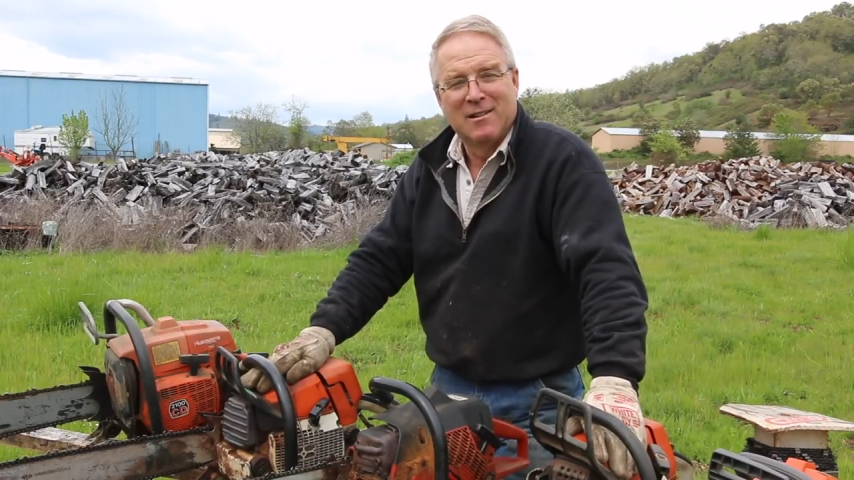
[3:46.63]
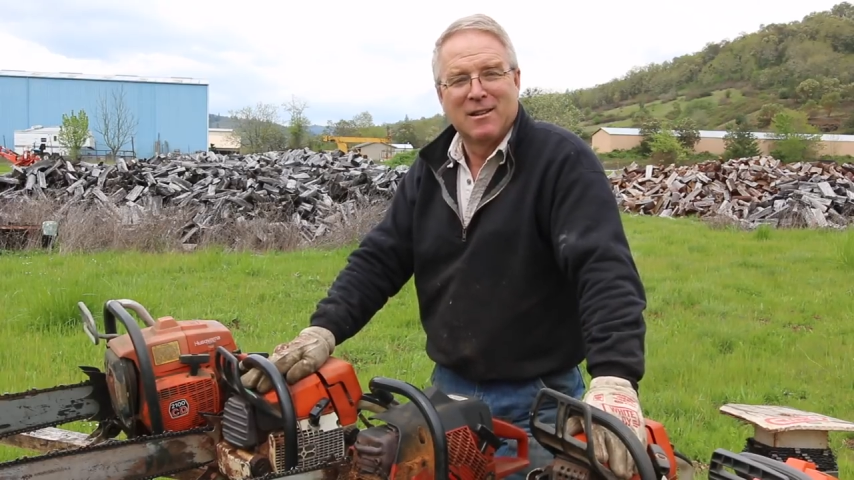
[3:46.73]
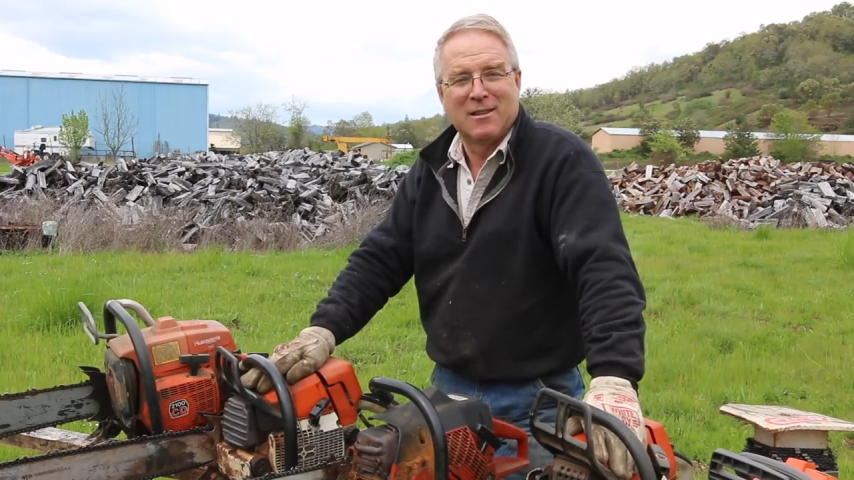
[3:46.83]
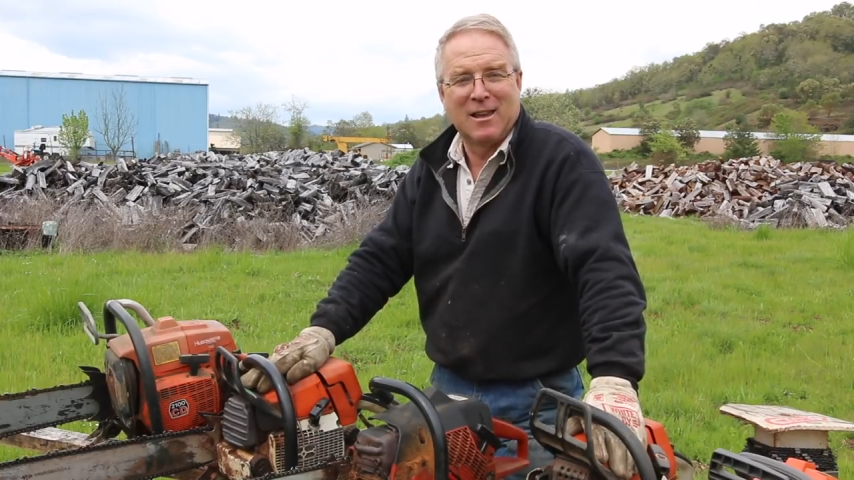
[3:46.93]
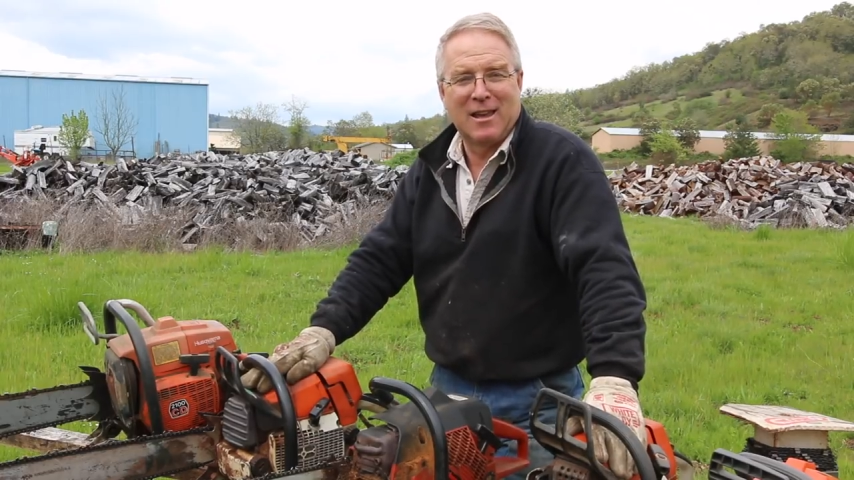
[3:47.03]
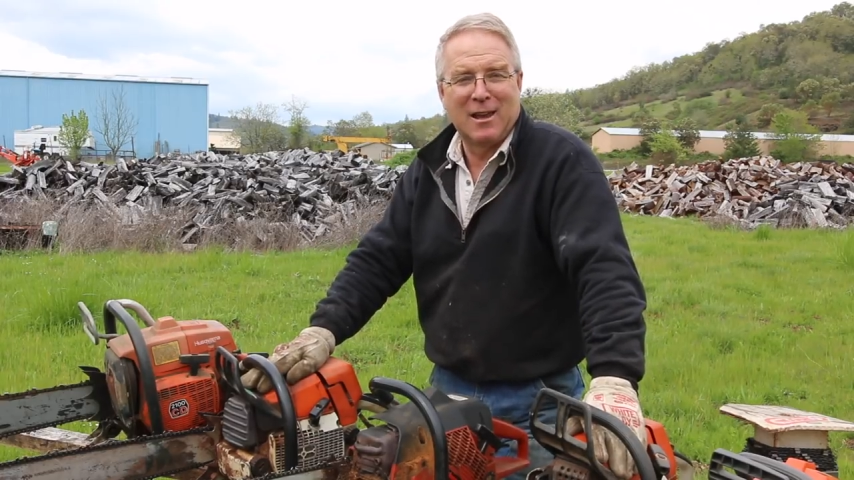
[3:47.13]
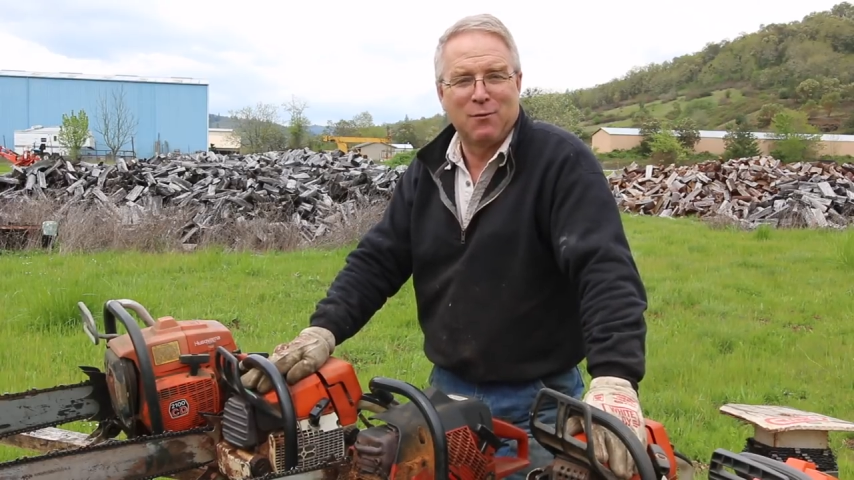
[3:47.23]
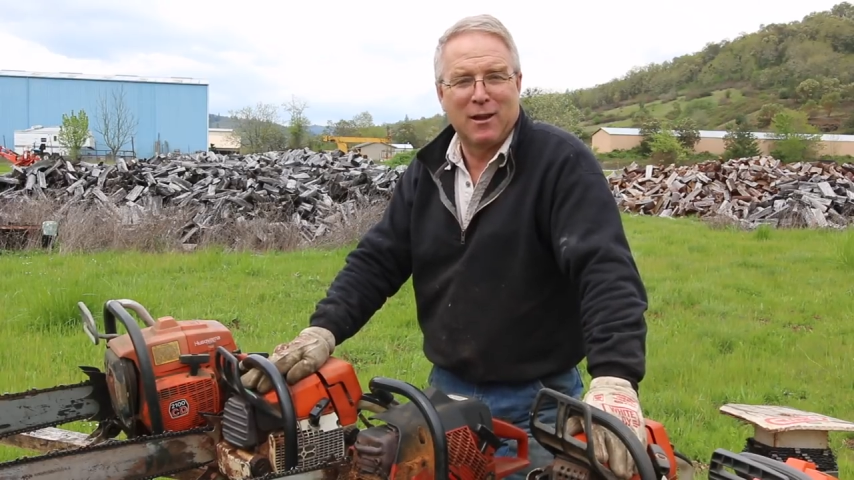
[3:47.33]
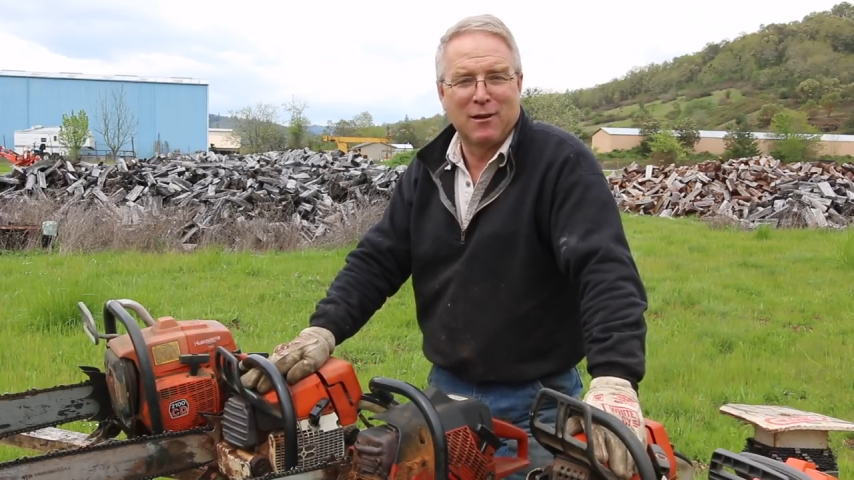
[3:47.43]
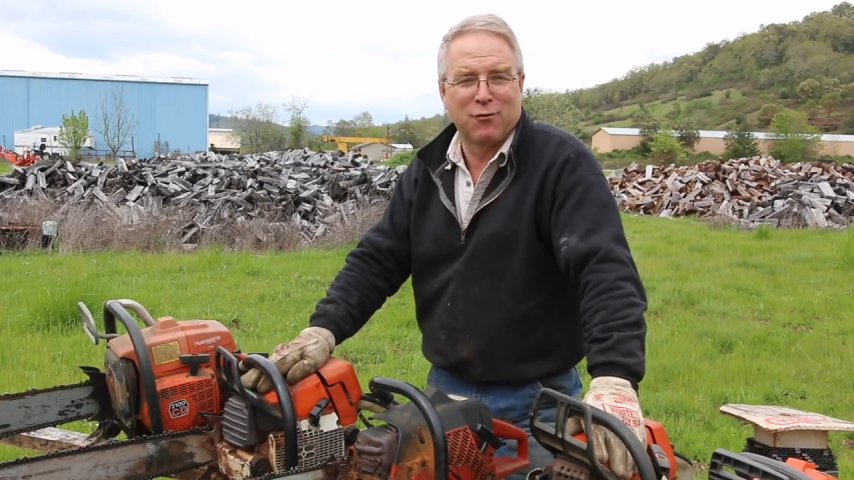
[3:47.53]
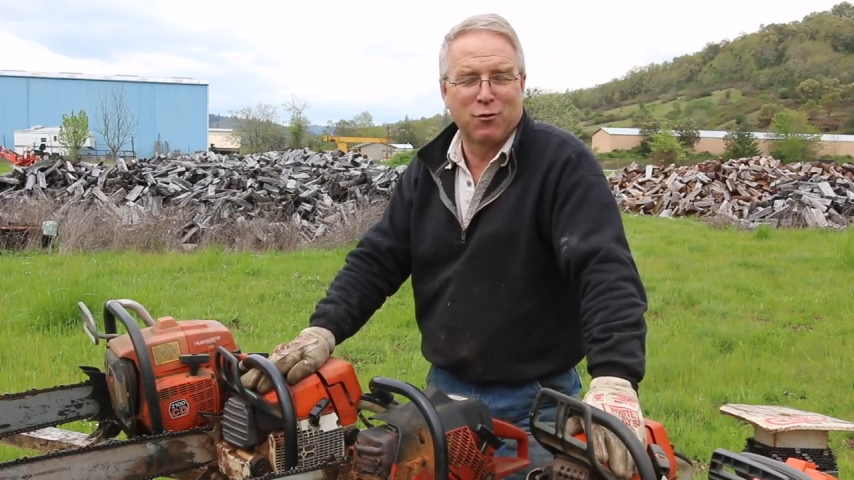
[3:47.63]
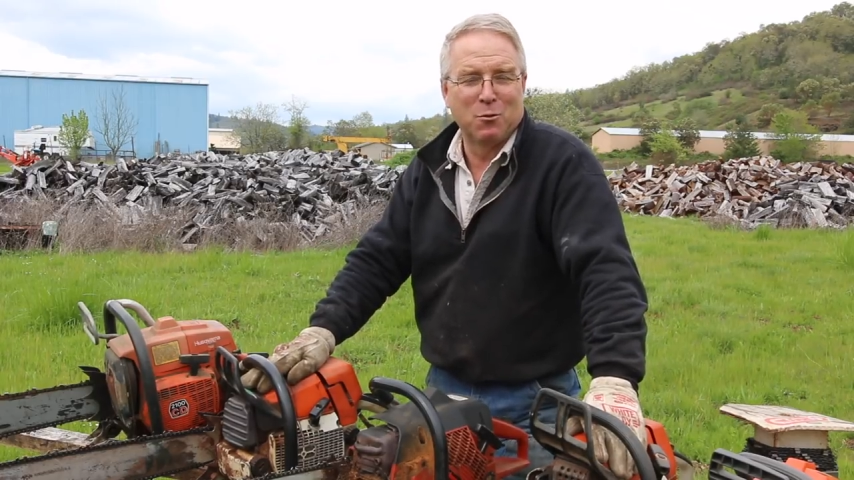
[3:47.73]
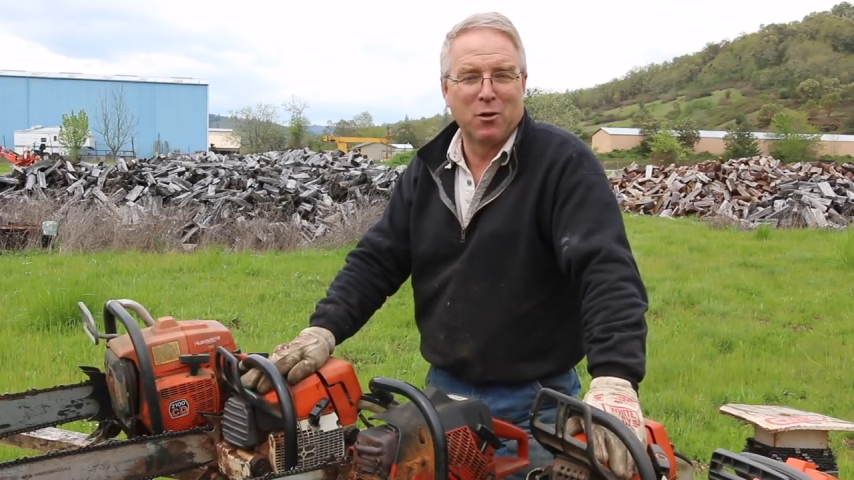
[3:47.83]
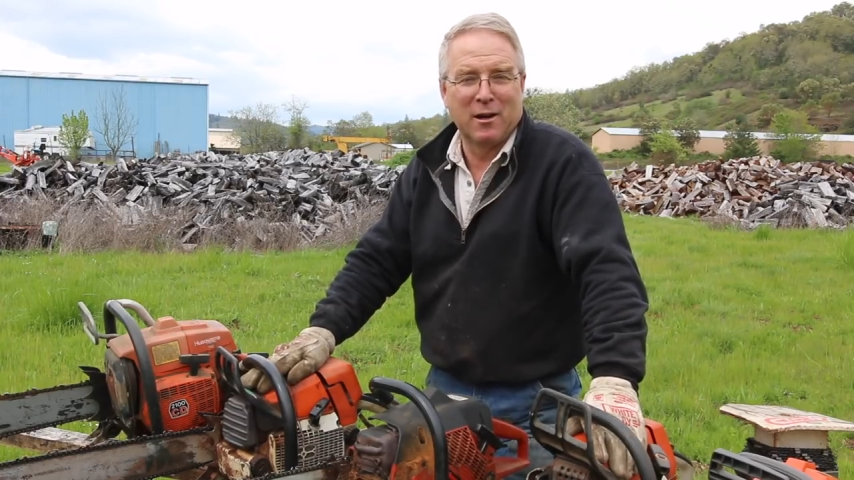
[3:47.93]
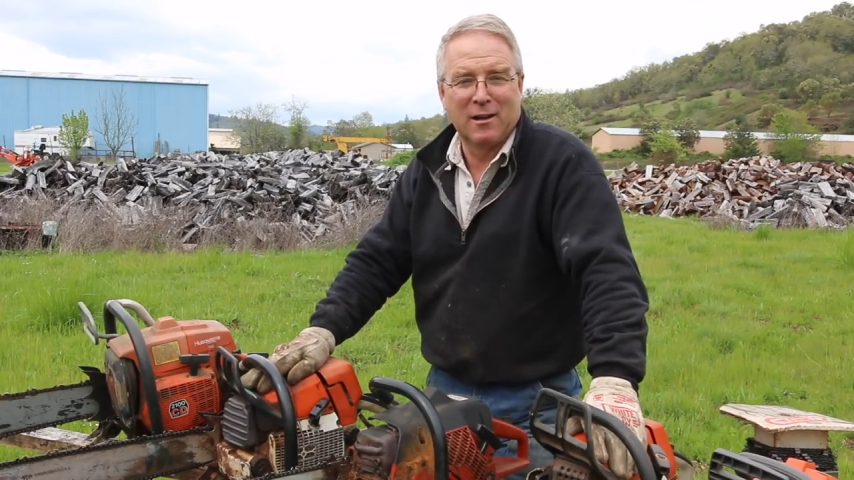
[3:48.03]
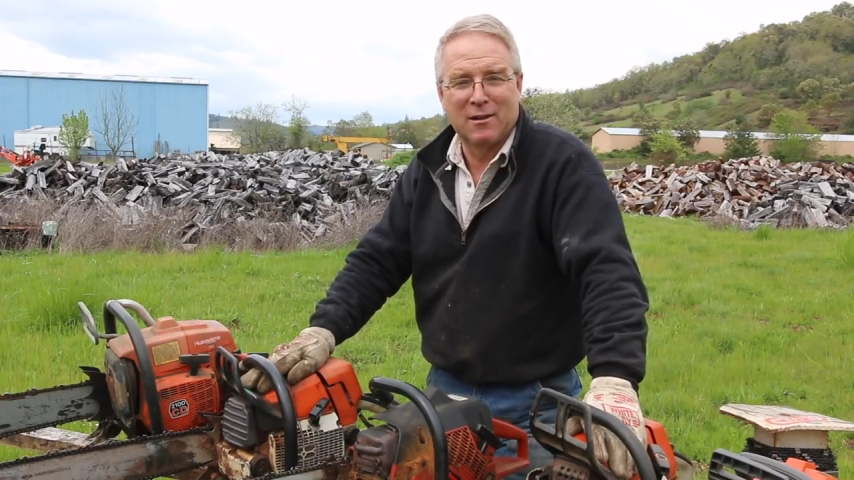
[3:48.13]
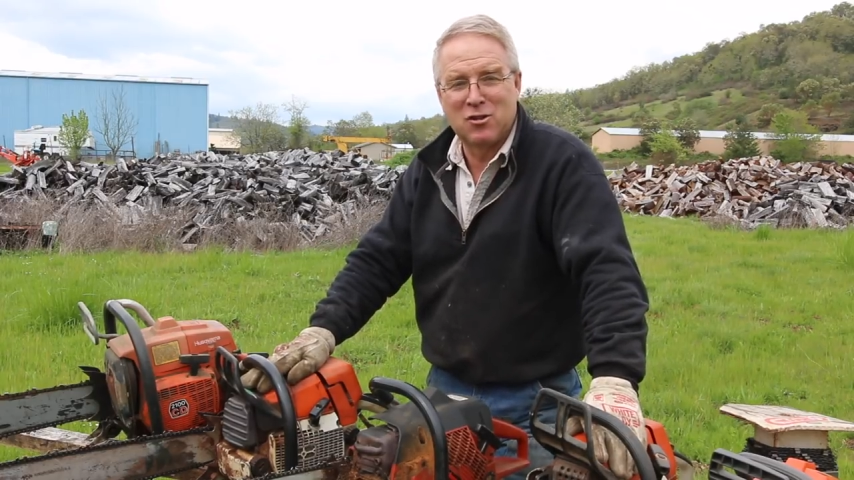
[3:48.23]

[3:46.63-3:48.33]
that they gave kids from Oregon a